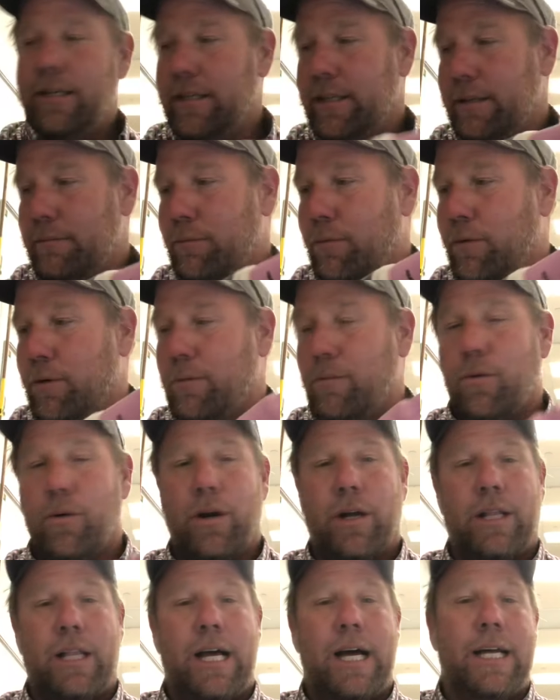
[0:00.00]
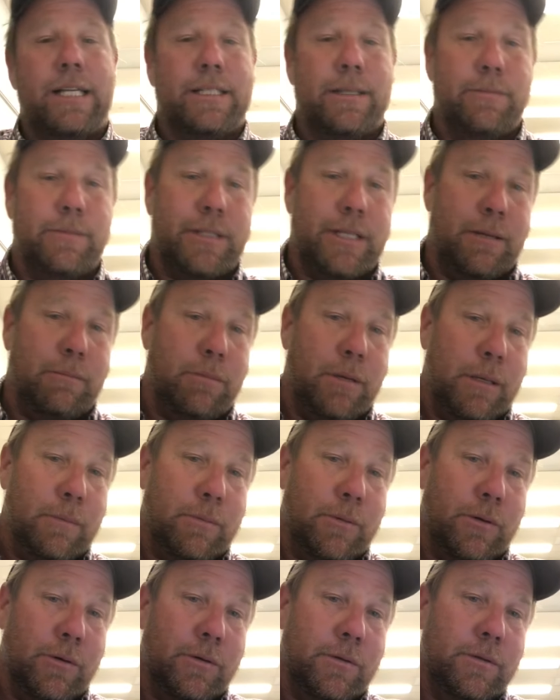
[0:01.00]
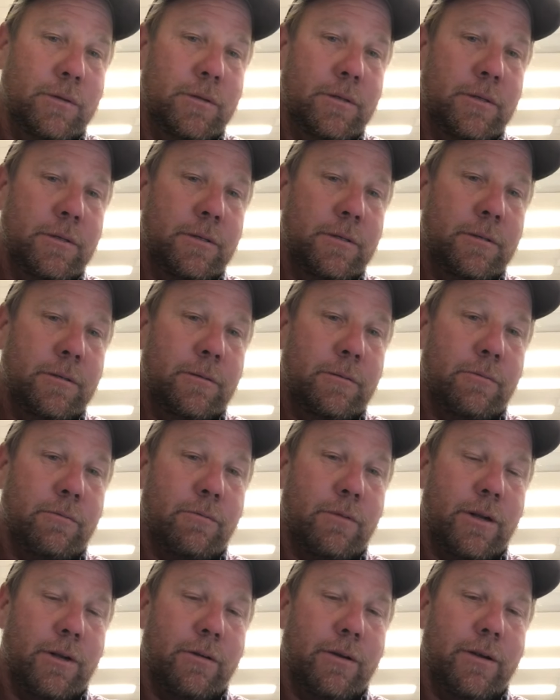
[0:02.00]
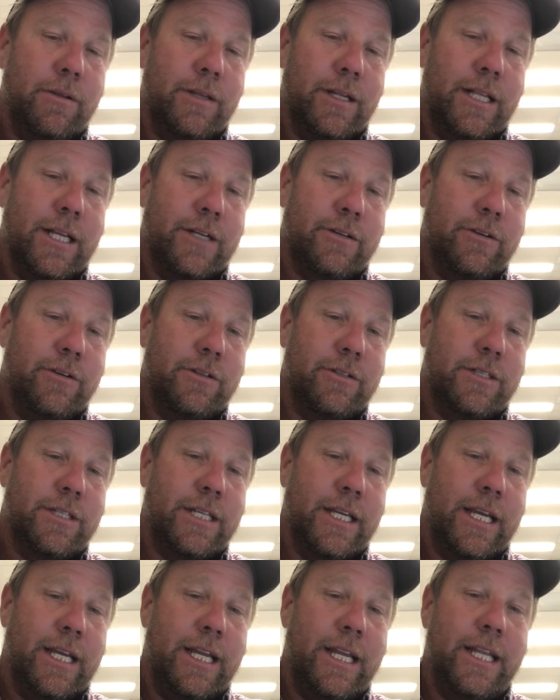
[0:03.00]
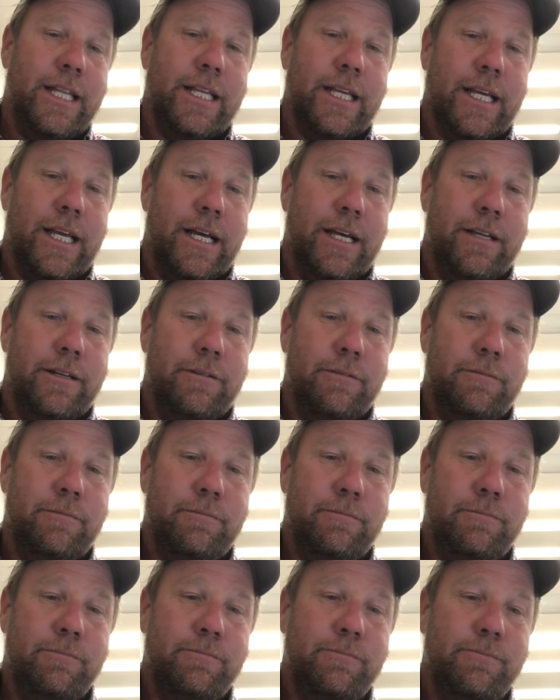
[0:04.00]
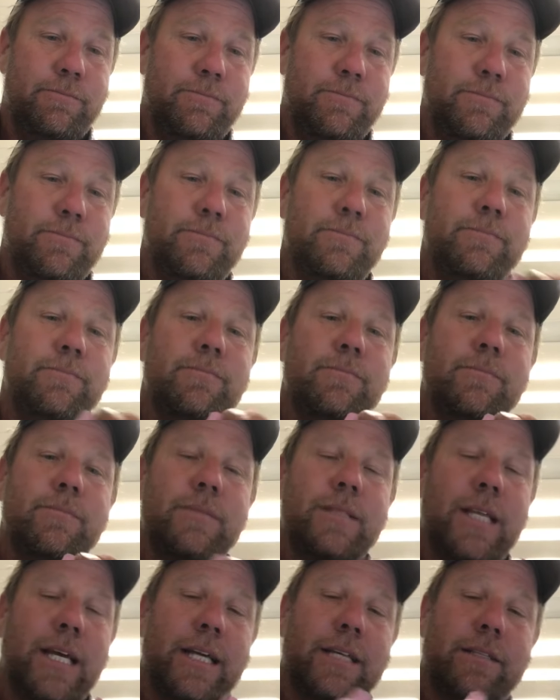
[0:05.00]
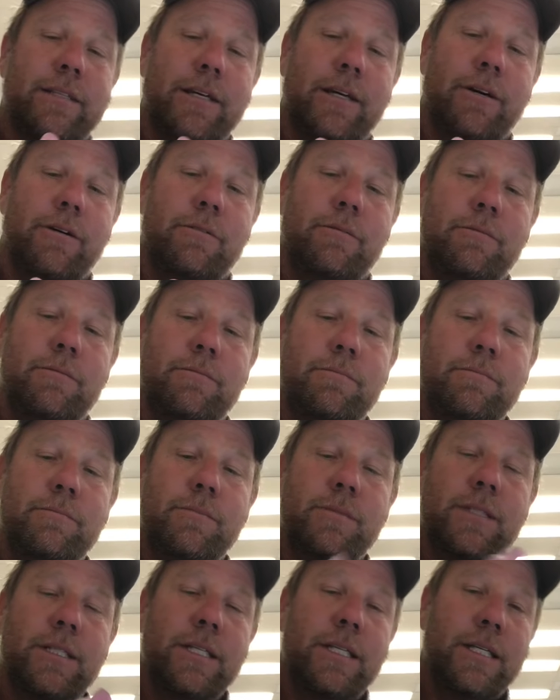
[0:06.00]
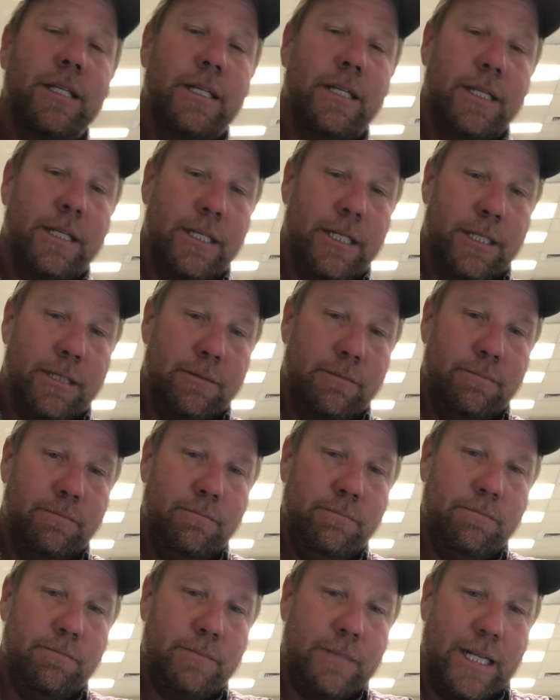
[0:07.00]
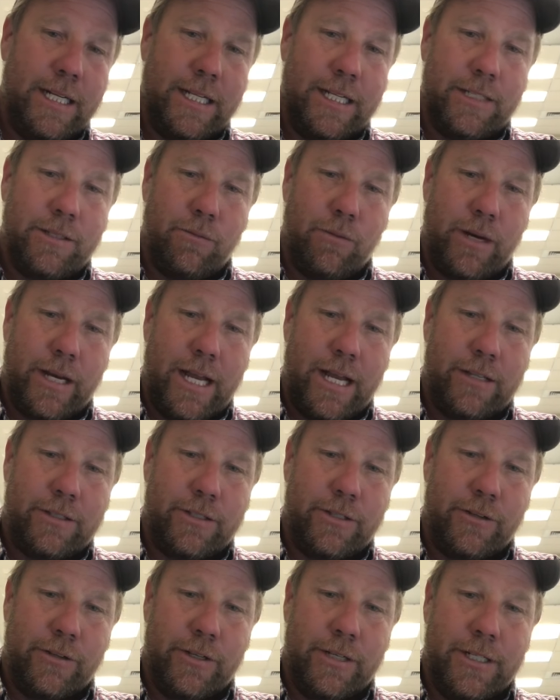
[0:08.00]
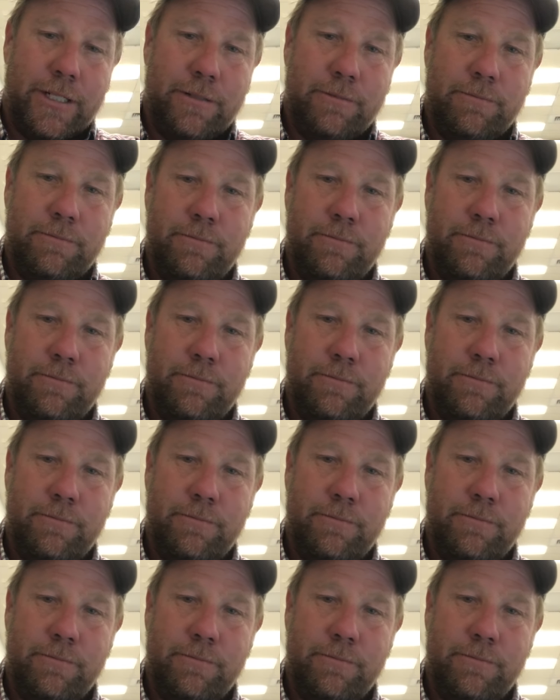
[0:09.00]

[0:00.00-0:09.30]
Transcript: More and more in class, I'm seeing people run around the electrode sticking in the gun, like so. That doesn't work out so good.